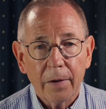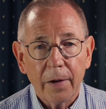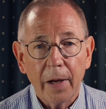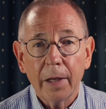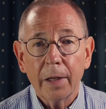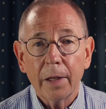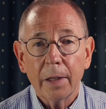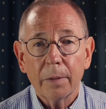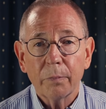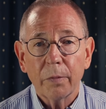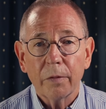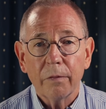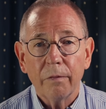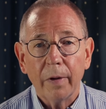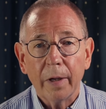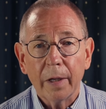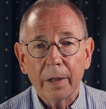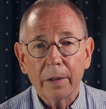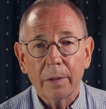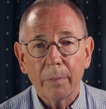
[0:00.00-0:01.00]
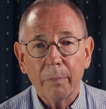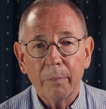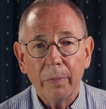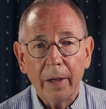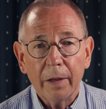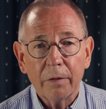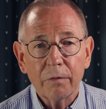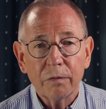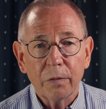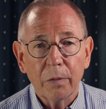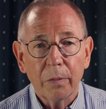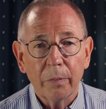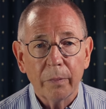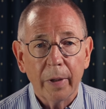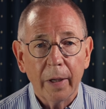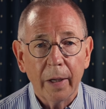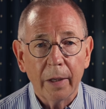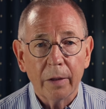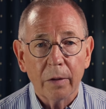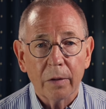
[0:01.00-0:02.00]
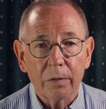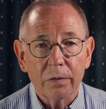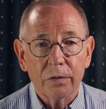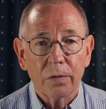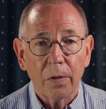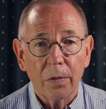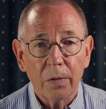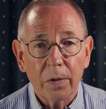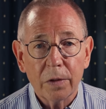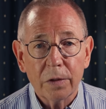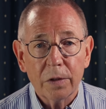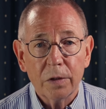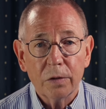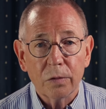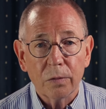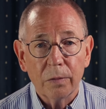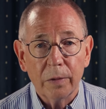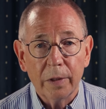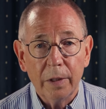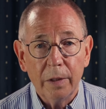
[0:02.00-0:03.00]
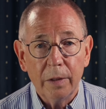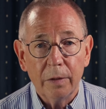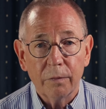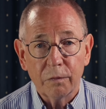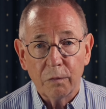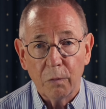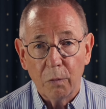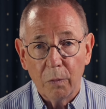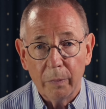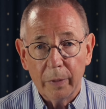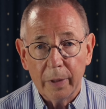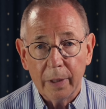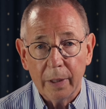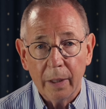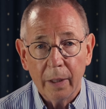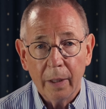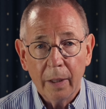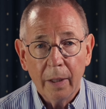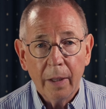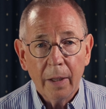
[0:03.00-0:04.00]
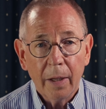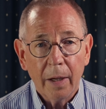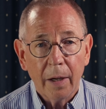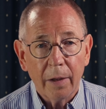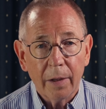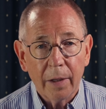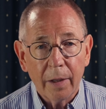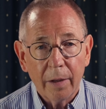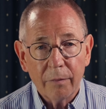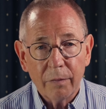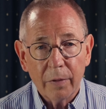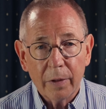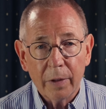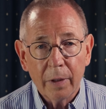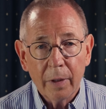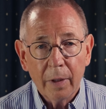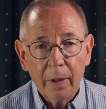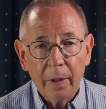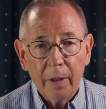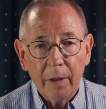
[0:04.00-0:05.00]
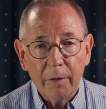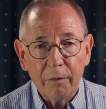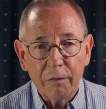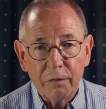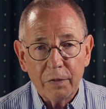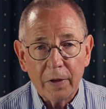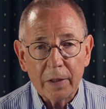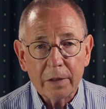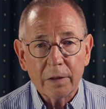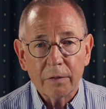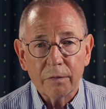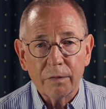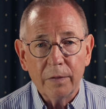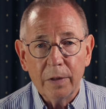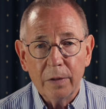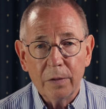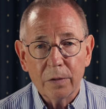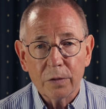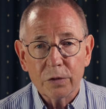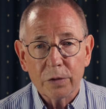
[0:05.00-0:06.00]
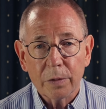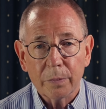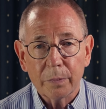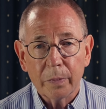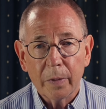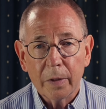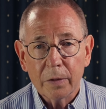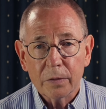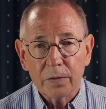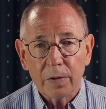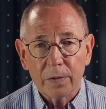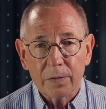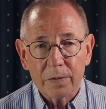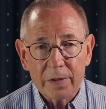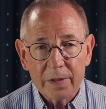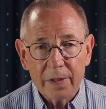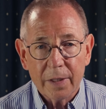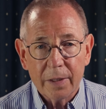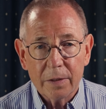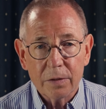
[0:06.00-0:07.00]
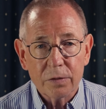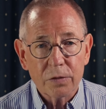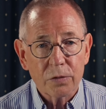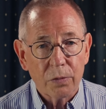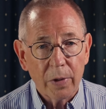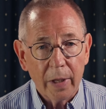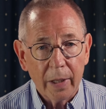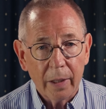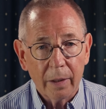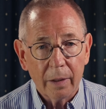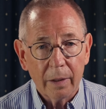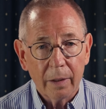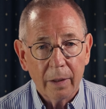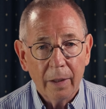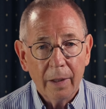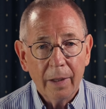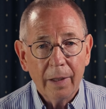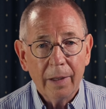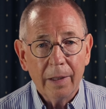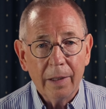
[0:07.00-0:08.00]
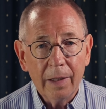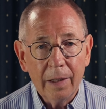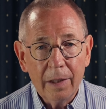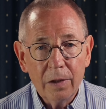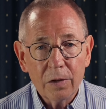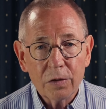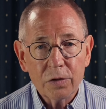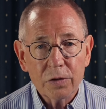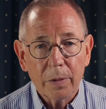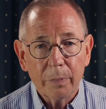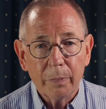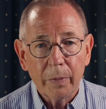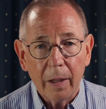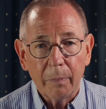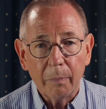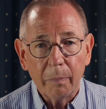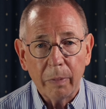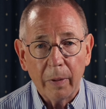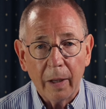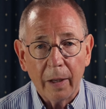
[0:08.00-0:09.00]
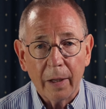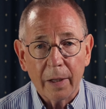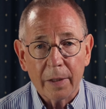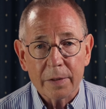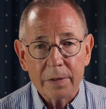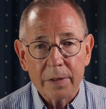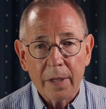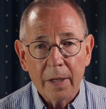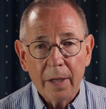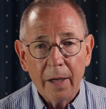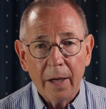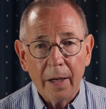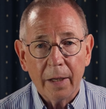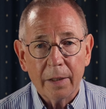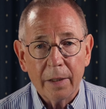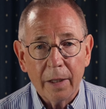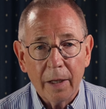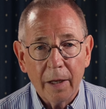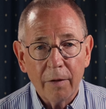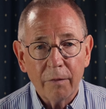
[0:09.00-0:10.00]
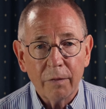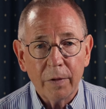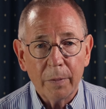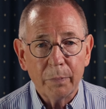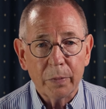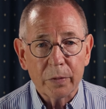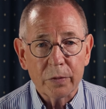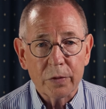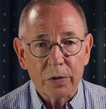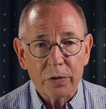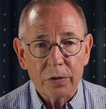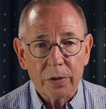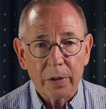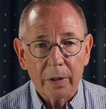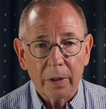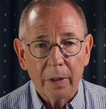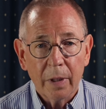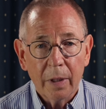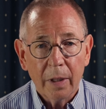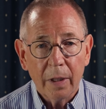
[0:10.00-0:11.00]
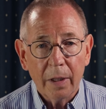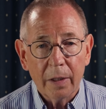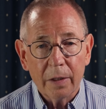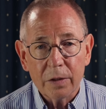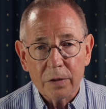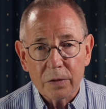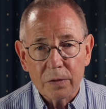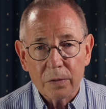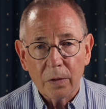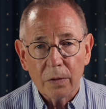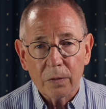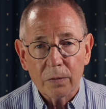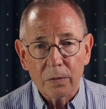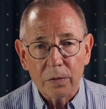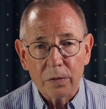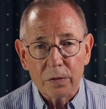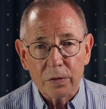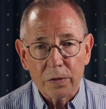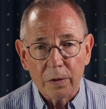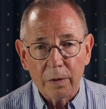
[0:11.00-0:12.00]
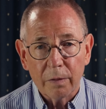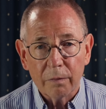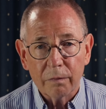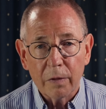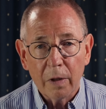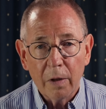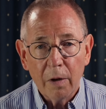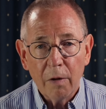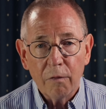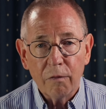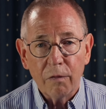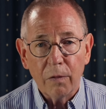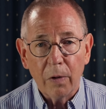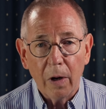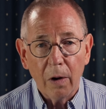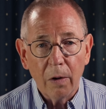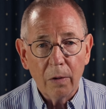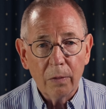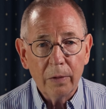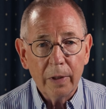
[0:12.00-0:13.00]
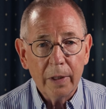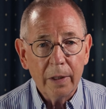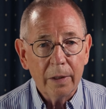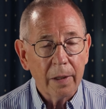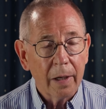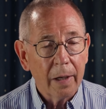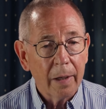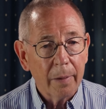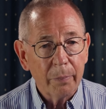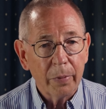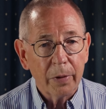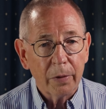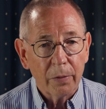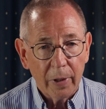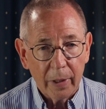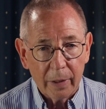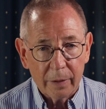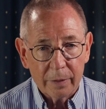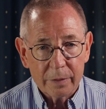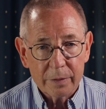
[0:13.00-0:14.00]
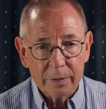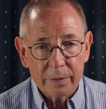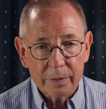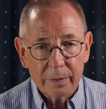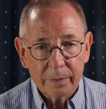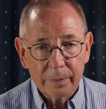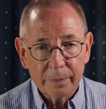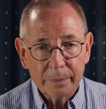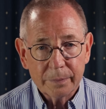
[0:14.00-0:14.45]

Rank can provide the platform and authority to lead formally. However, effective leadership transcends rank. Leadership applies at every position and is not reserved for only the upper ranks.